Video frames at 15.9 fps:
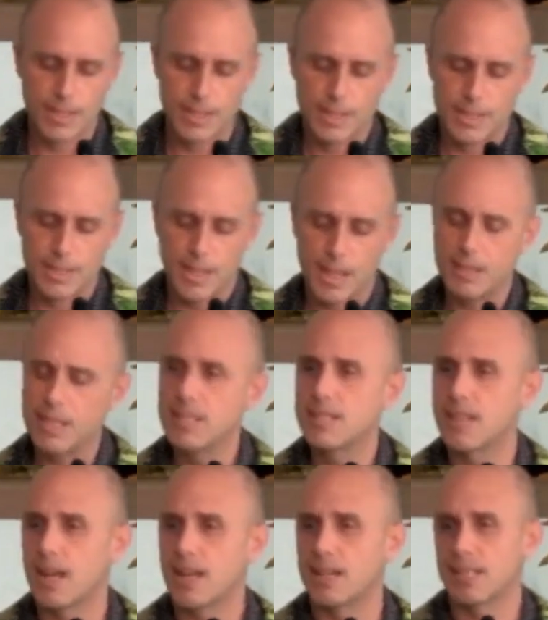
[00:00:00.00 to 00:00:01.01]
At these
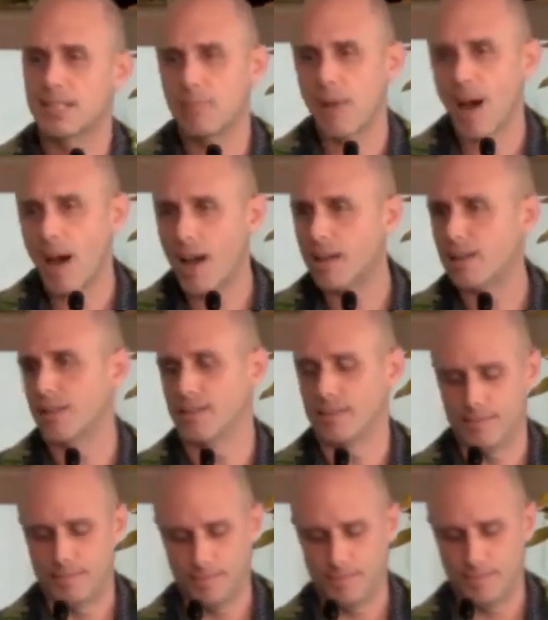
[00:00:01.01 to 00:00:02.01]
I smile,
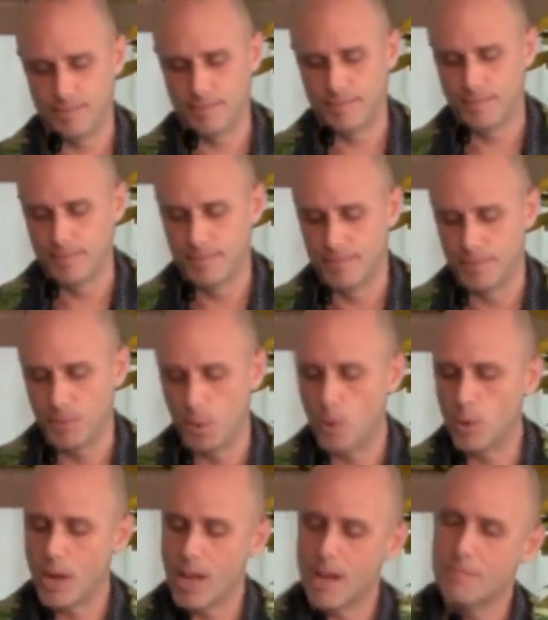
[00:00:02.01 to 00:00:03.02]
or
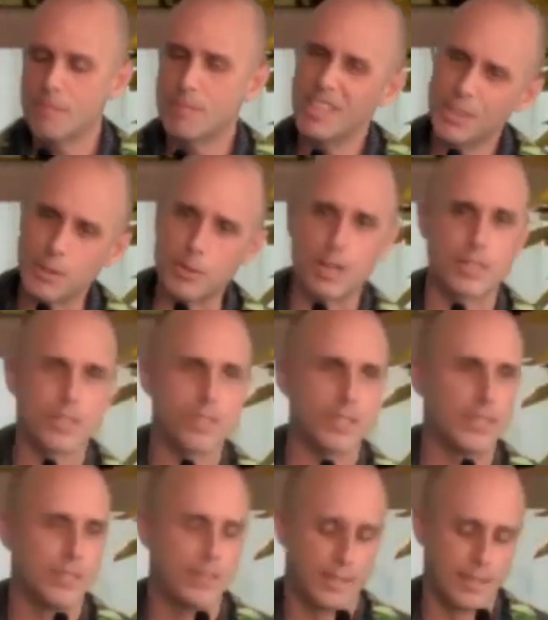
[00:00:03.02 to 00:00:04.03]
am
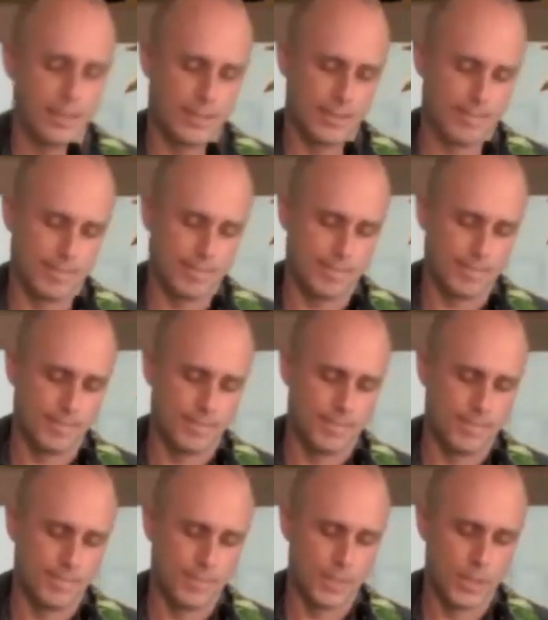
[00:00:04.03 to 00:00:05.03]
interested,
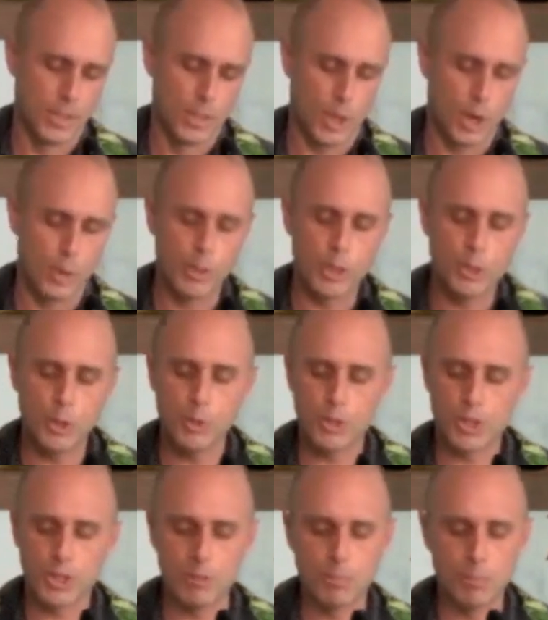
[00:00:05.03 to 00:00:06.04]
or reduce
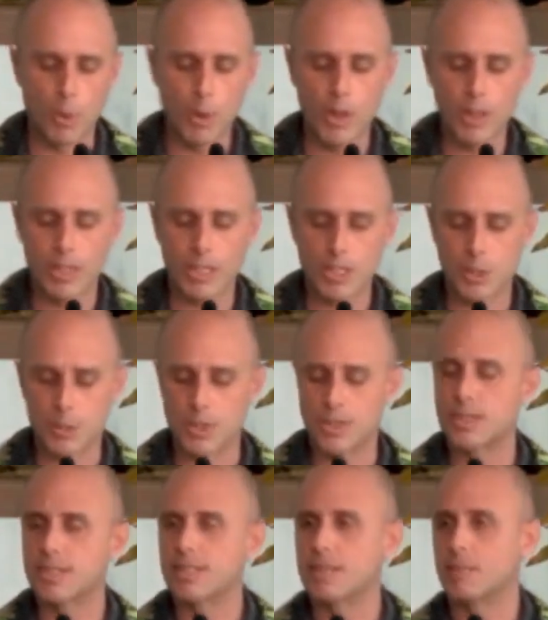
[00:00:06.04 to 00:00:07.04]
the boiling to a
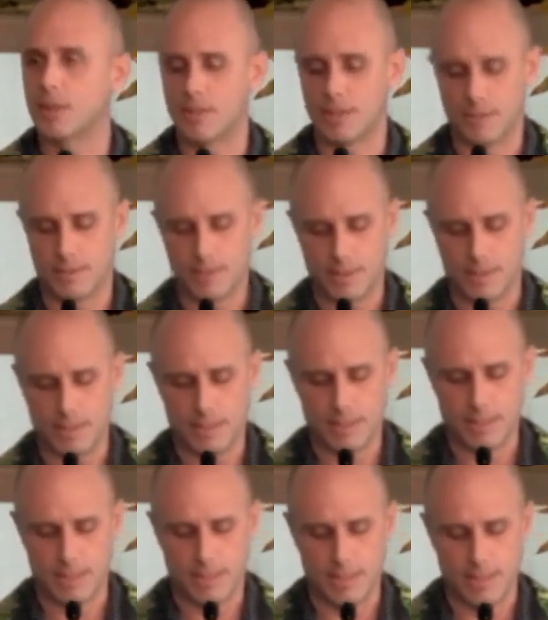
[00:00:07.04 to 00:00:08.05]
simmer,
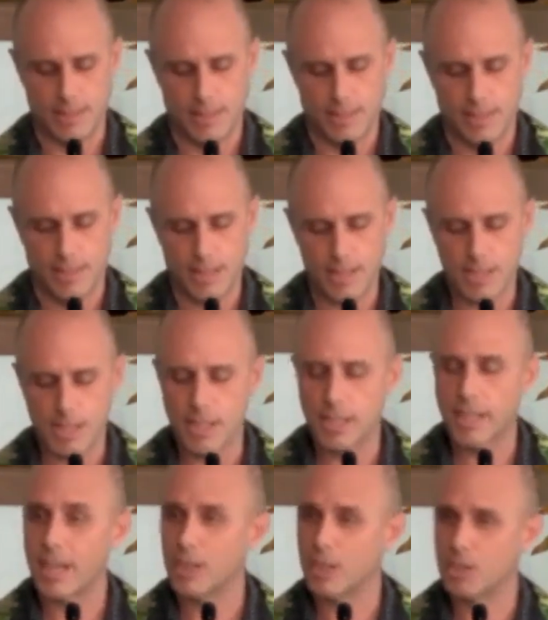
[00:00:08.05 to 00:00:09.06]
as the
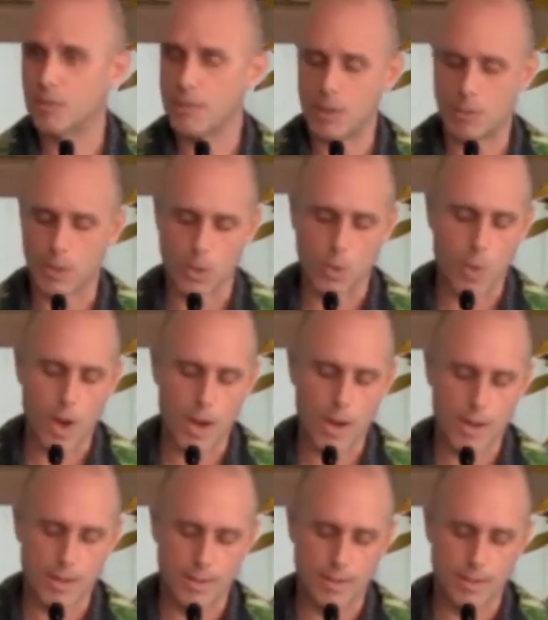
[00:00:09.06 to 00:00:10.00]
occasion may require.